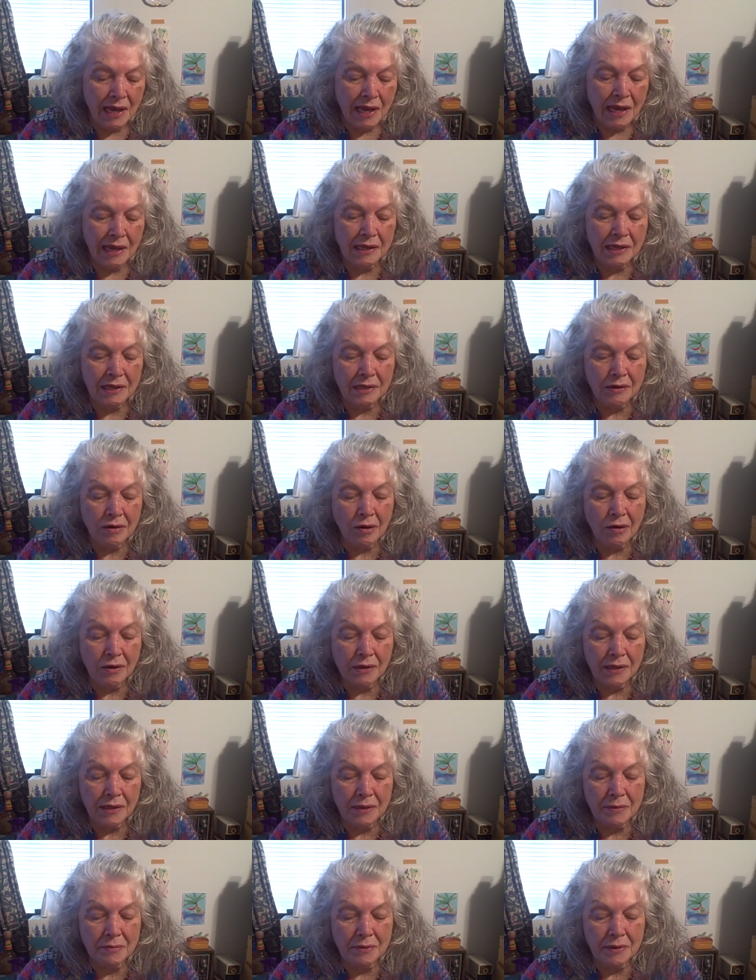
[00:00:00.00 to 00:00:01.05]
and can
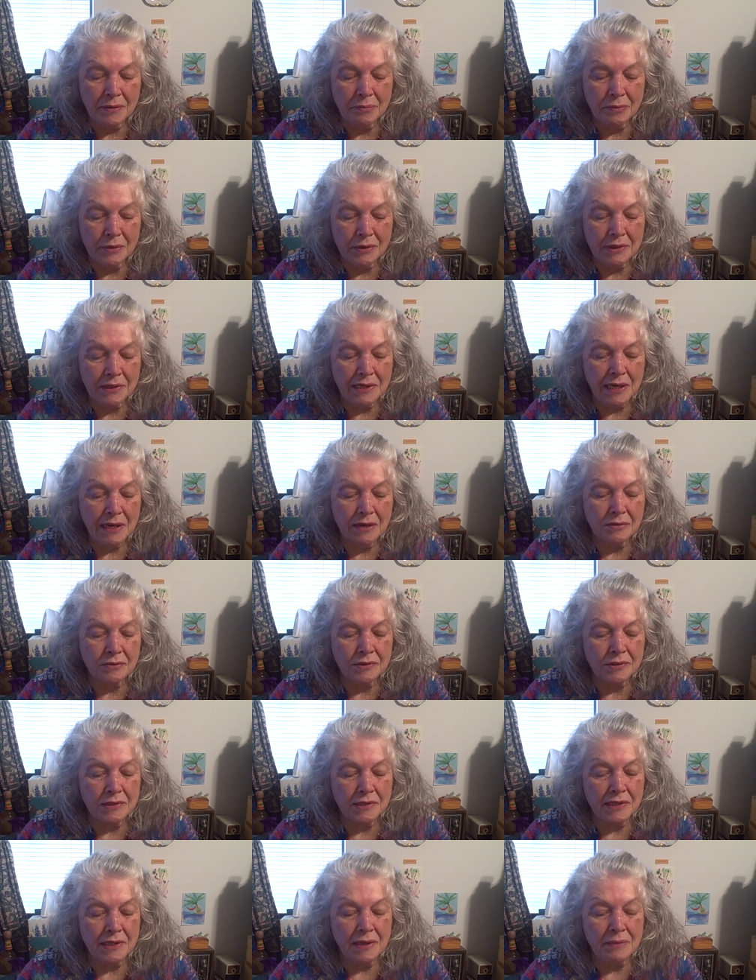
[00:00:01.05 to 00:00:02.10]
hardly be put down
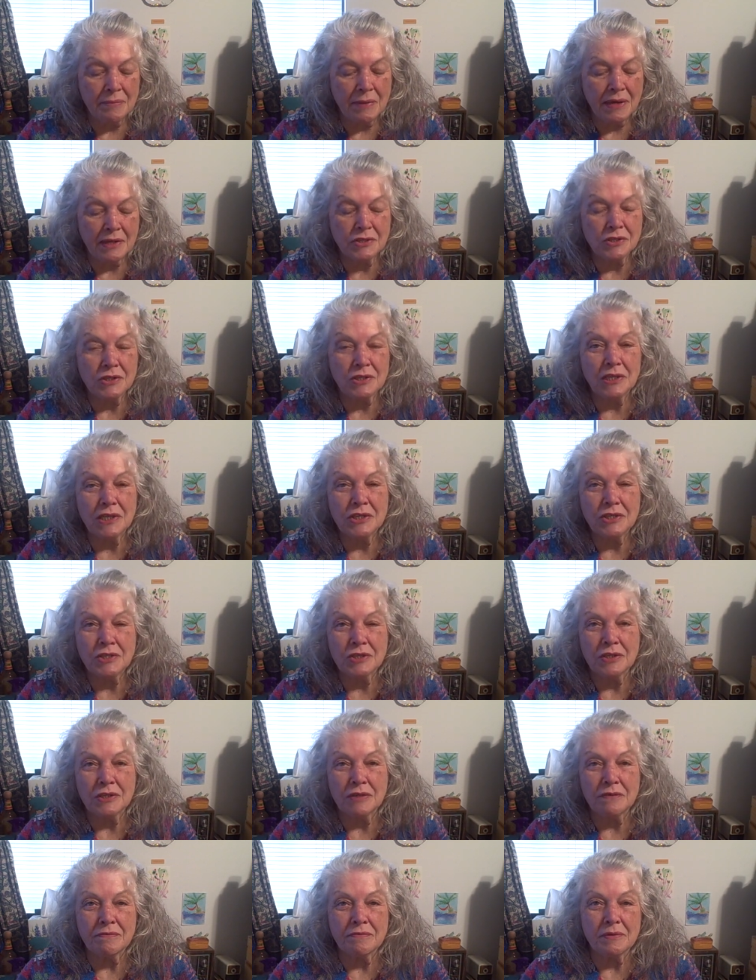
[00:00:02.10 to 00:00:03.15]
to the
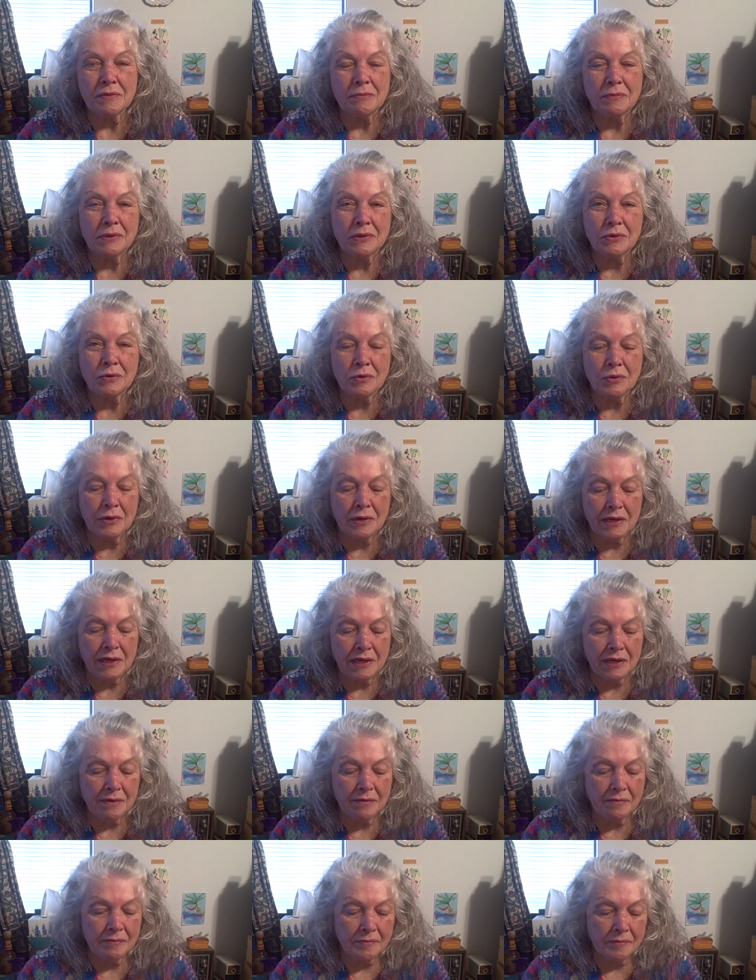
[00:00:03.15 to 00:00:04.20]
imagination of the
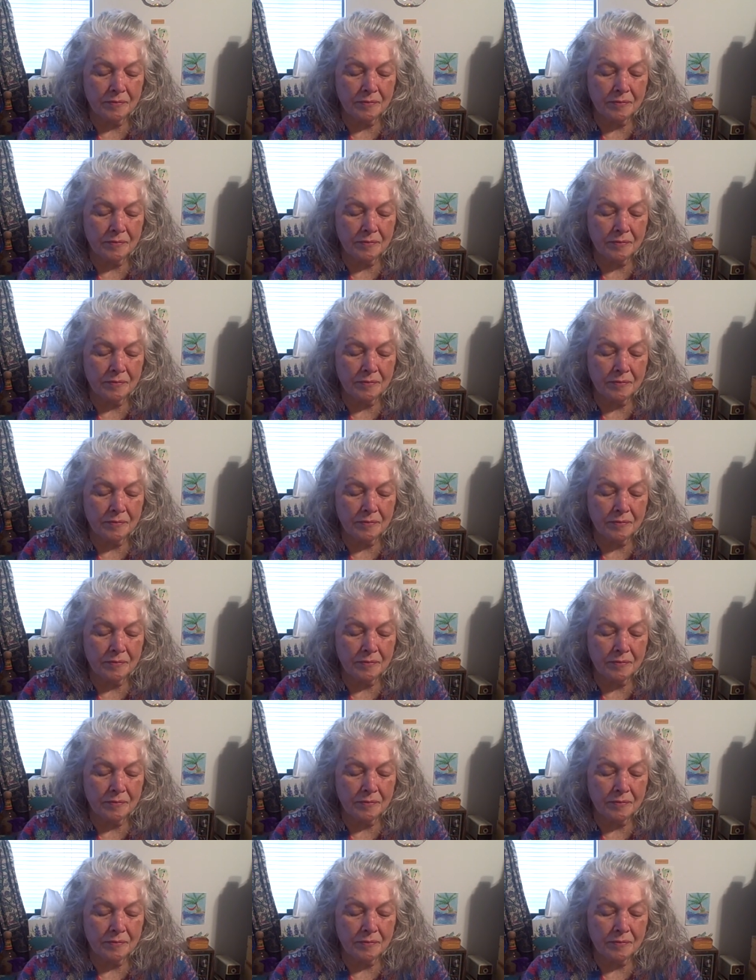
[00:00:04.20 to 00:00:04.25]
minority.